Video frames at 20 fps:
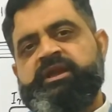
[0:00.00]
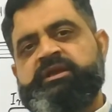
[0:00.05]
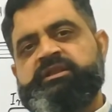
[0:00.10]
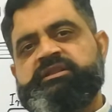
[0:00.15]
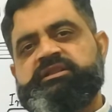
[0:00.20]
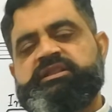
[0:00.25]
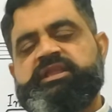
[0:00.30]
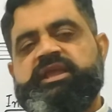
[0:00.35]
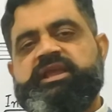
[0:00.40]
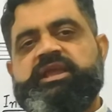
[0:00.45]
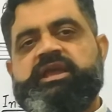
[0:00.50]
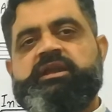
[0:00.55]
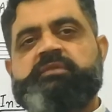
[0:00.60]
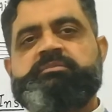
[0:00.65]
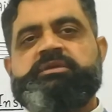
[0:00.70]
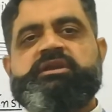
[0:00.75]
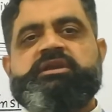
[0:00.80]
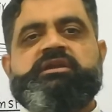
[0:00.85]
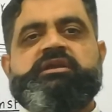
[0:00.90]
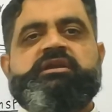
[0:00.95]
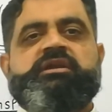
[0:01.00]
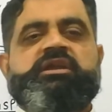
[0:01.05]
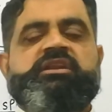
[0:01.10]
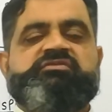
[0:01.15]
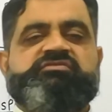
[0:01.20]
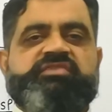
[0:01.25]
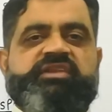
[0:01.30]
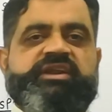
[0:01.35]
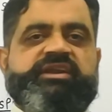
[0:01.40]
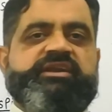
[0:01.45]
They can be
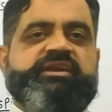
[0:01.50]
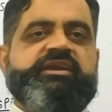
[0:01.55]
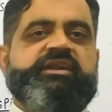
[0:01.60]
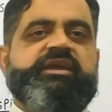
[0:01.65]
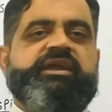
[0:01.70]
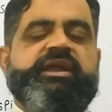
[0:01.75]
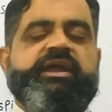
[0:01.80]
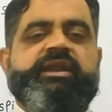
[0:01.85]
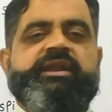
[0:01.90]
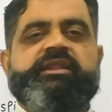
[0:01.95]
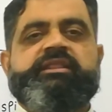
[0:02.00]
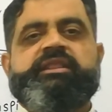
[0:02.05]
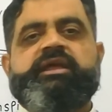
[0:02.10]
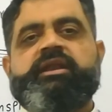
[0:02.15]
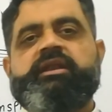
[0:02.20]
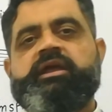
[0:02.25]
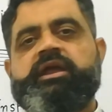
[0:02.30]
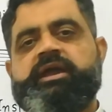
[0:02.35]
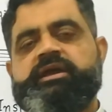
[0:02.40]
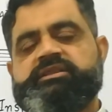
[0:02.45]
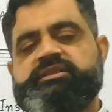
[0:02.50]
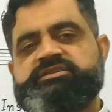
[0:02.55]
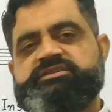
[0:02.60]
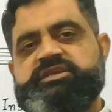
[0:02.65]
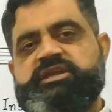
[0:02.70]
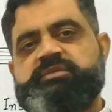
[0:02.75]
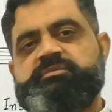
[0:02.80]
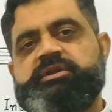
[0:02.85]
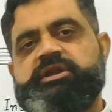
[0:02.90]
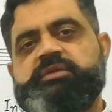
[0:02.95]
inflated and then at the
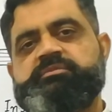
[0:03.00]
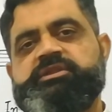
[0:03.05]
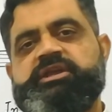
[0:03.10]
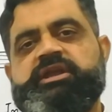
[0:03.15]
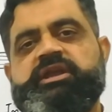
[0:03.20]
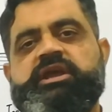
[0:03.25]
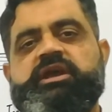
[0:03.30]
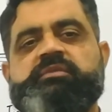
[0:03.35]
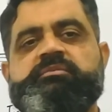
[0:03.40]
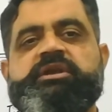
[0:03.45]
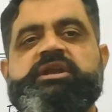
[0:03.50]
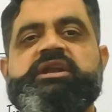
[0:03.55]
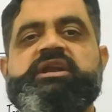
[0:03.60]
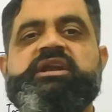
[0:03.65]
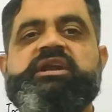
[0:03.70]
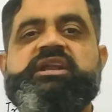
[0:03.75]
same time they can be